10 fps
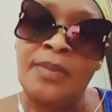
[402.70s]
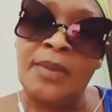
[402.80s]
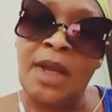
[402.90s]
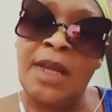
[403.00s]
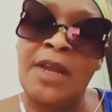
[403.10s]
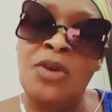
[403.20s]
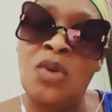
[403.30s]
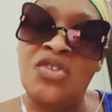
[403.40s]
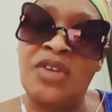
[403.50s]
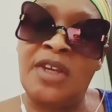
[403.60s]
And I know
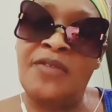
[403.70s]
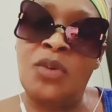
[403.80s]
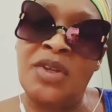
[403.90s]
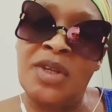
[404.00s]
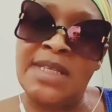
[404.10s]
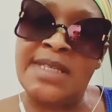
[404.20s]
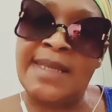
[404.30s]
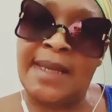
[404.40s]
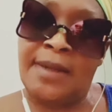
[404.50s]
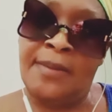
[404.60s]
what to give you when you're
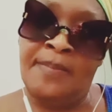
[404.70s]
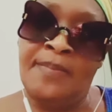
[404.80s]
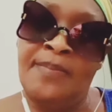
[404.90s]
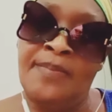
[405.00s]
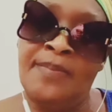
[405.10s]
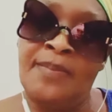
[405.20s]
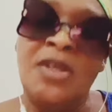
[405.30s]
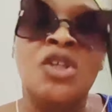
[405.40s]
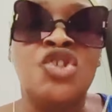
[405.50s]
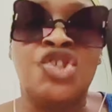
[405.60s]
sick.
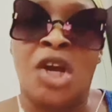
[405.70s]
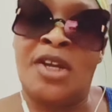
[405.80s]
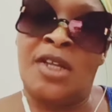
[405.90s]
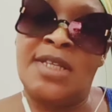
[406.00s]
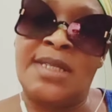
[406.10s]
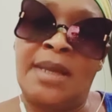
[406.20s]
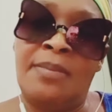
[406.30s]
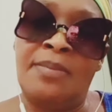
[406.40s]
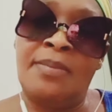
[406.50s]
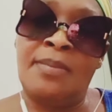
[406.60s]
Journalism.
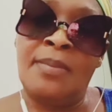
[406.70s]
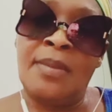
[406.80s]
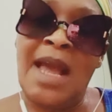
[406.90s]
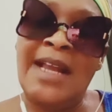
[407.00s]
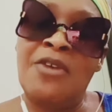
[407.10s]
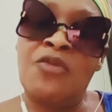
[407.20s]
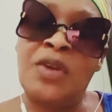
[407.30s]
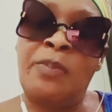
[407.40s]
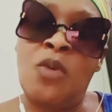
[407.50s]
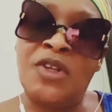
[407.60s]
I can
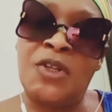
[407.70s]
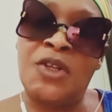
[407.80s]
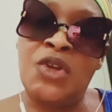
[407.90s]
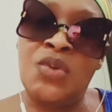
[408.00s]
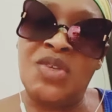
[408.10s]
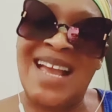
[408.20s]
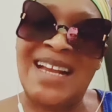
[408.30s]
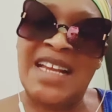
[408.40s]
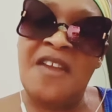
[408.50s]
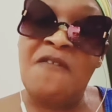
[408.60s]
report news. I
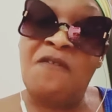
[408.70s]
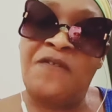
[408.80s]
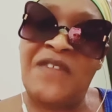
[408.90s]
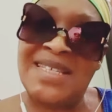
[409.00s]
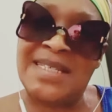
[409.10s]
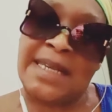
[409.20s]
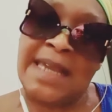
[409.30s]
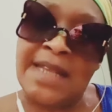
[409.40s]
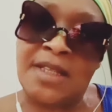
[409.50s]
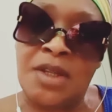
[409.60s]
can
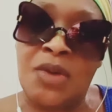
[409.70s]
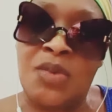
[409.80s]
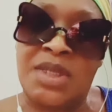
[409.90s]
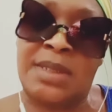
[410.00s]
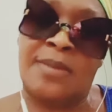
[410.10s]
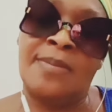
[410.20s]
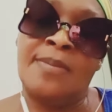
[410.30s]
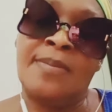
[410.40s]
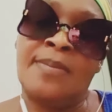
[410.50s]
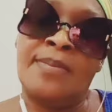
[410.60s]
investigate news.
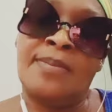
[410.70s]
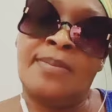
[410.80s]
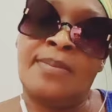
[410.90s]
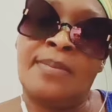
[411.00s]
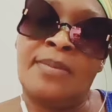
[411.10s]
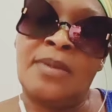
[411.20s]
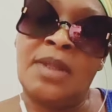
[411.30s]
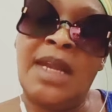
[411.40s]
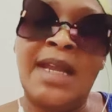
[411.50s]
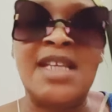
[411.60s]

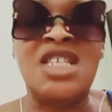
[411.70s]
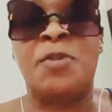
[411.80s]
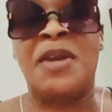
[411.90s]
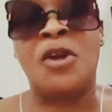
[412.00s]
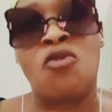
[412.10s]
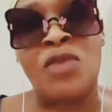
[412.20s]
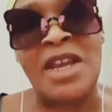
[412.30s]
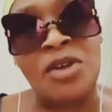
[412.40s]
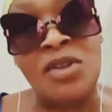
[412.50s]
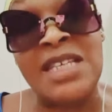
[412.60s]
And I can speak on
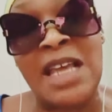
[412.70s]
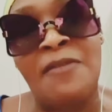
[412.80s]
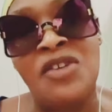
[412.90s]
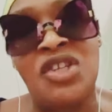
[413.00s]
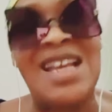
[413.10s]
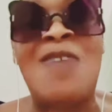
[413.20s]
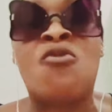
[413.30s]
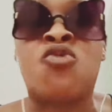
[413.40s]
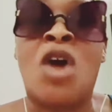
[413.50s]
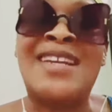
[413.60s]
radio, television,
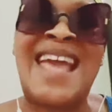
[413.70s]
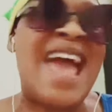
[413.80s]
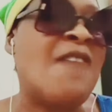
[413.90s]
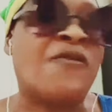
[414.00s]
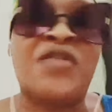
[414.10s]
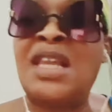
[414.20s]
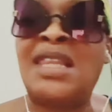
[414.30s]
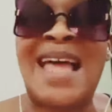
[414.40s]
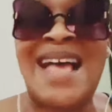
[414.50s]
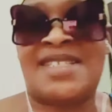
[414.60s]
and run every
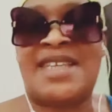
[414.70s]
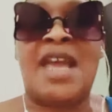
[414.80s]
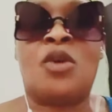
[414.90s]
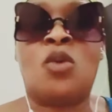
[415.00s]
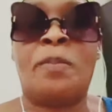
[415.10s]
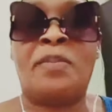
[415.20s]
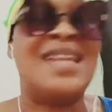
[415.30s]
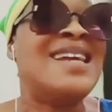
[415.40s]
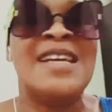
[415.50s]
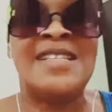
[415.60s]
last equipment.
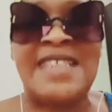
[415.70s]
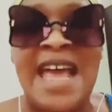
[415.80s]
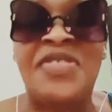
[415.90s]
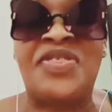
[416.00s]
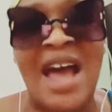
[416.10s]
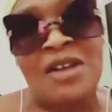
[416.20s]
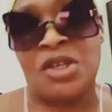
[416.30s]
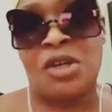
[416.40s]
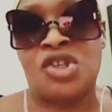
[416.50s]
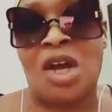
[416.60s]

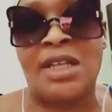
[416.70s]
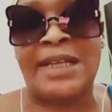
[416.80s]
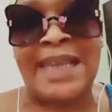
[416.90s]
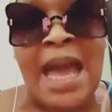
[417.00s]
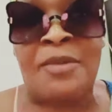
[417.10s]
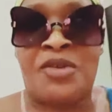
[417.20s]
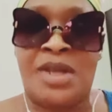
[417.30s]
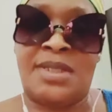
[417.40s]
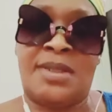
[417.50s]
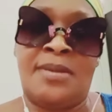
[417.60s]
$10,000 cameras.